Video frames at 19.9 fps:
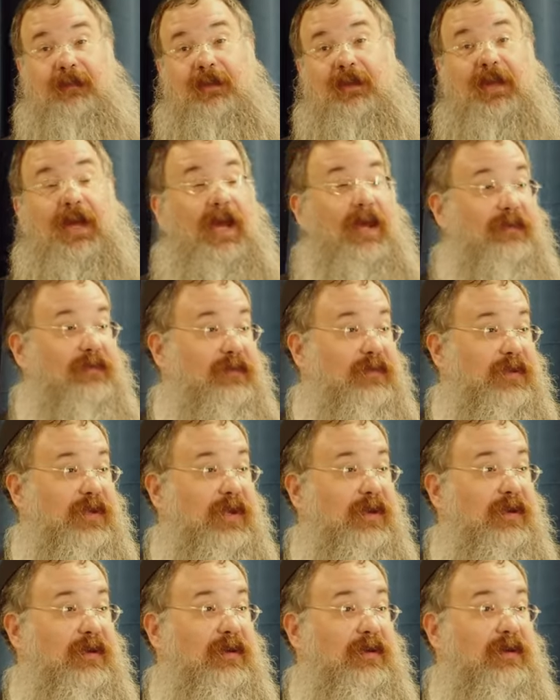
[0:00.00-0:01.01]
last
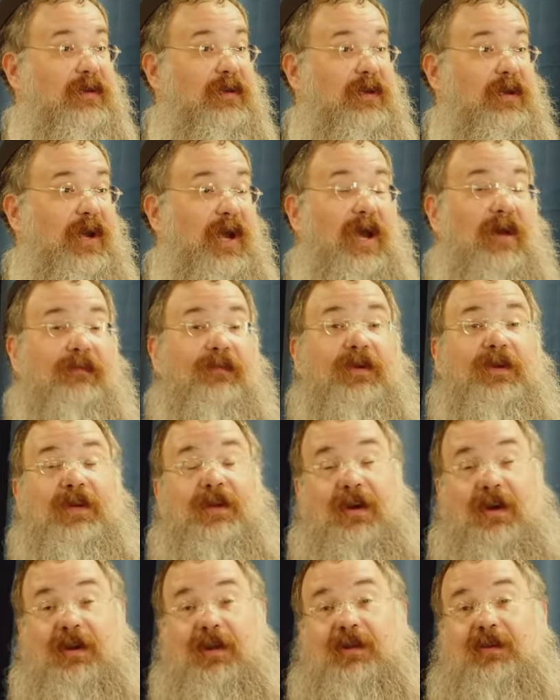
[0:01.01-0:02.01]
year, every
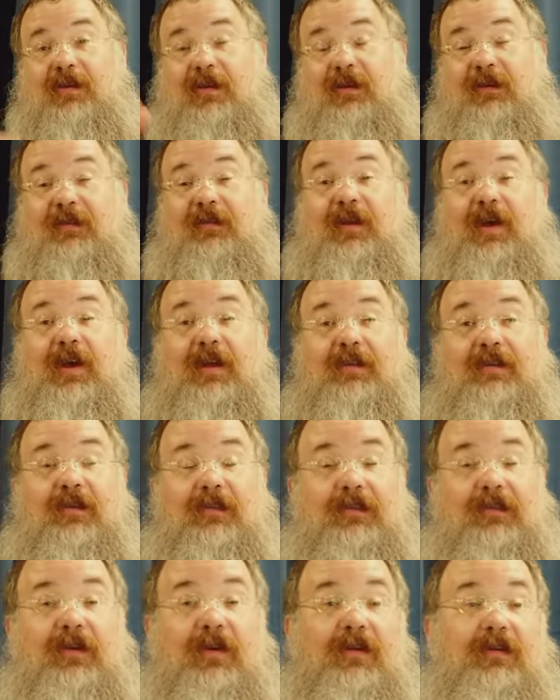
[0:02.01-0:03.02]
year on a yahrzeit, the
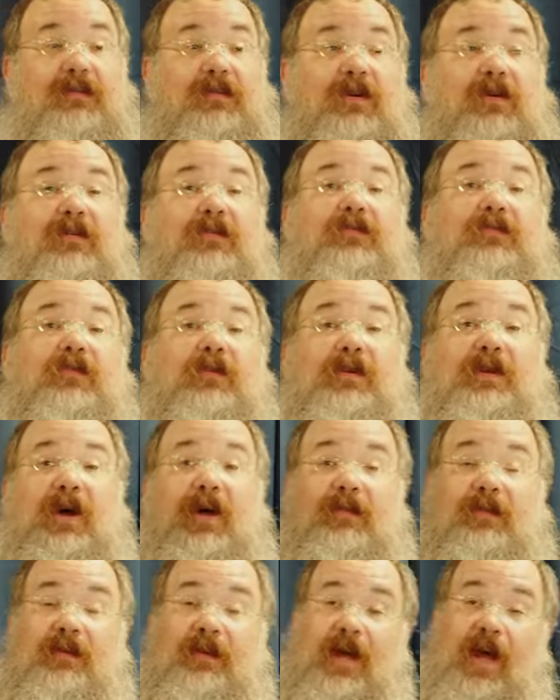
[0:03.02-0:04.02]
soul goes to
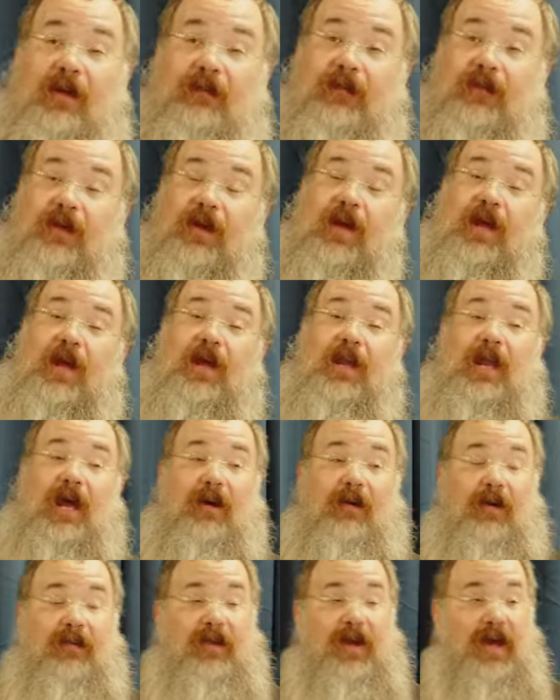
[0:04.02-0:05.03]
another level. And
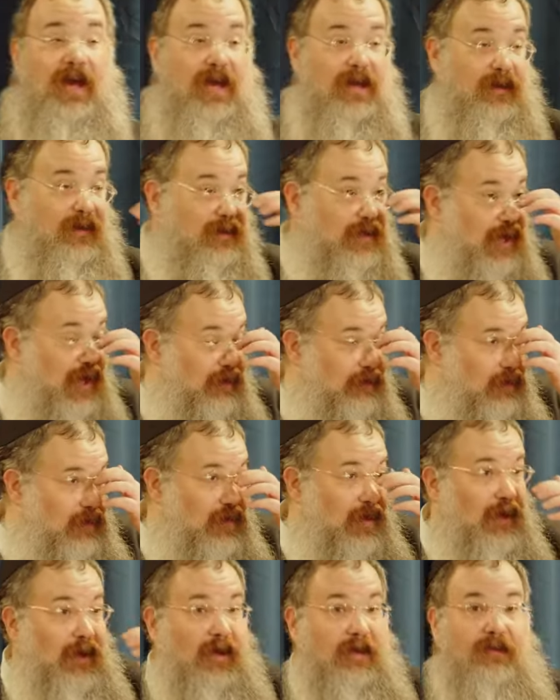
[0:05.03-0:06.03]
now on the higher
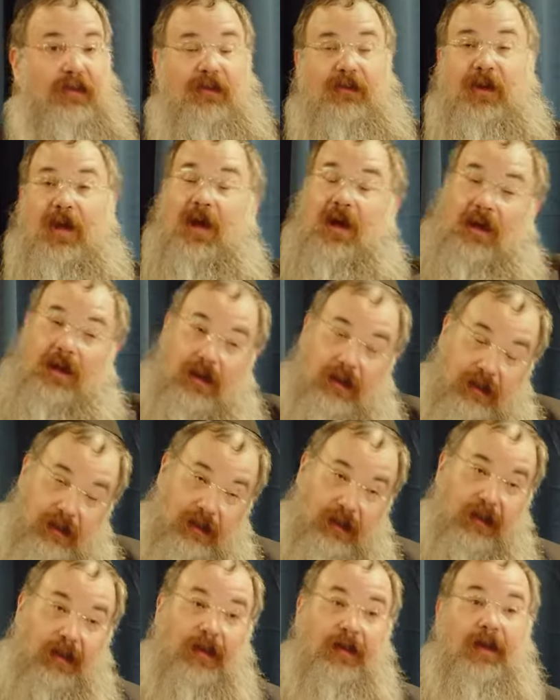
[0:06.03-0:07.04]
level, it says, oh,
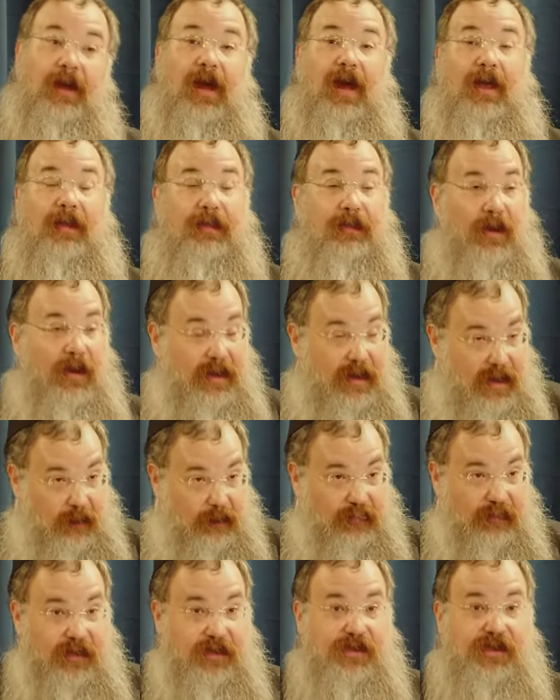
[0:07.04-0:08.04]
I thought I
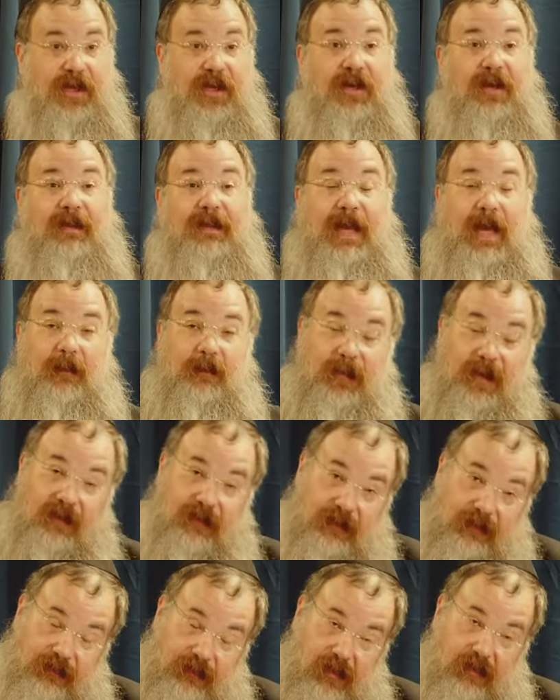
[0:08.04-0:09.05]
appreciated that
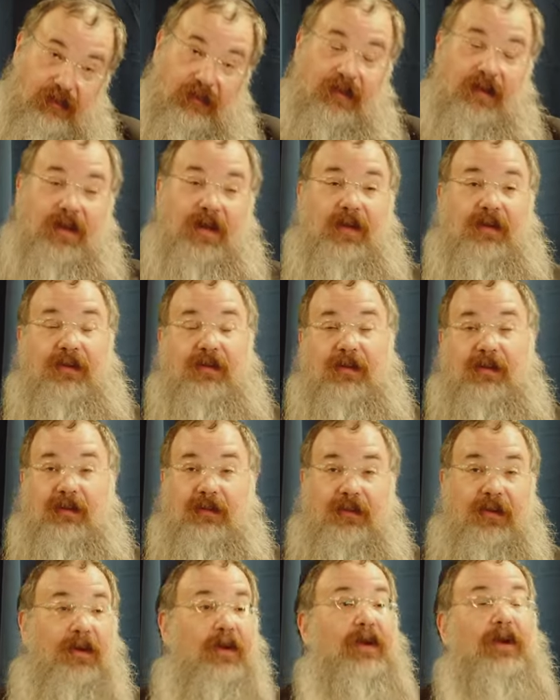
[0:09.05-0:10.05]
piece of Torah that I
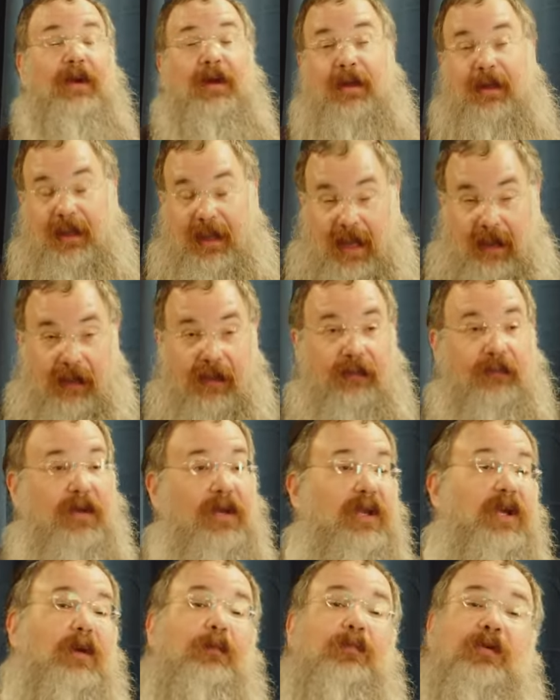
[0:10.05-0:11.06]
learned. Now I
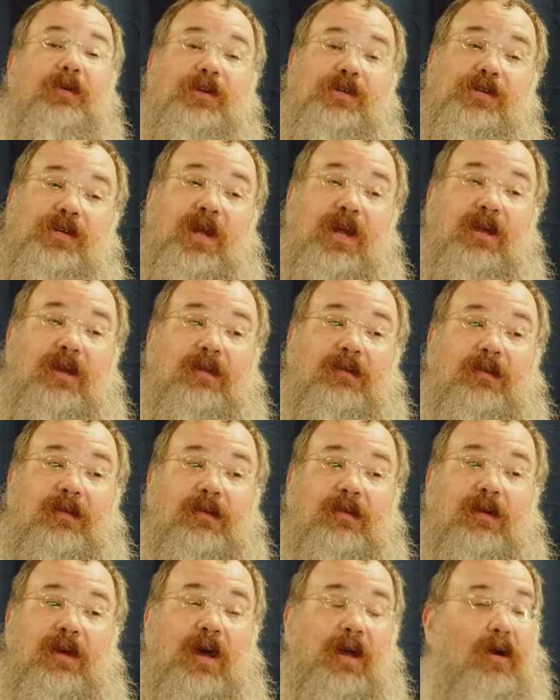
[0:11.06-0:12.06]
really appreciate it
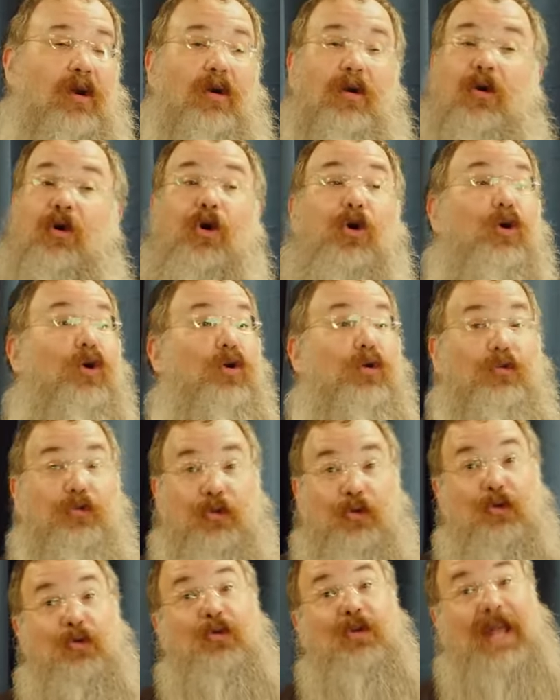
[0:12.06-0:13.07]
on a whole
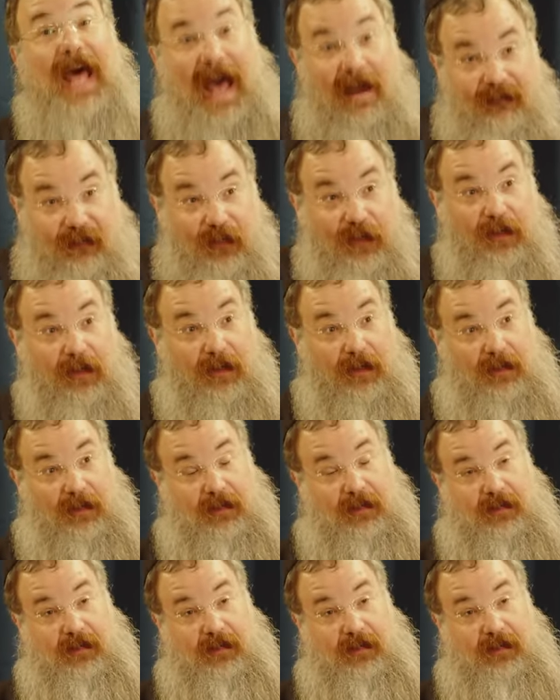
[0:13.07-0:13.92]
new level.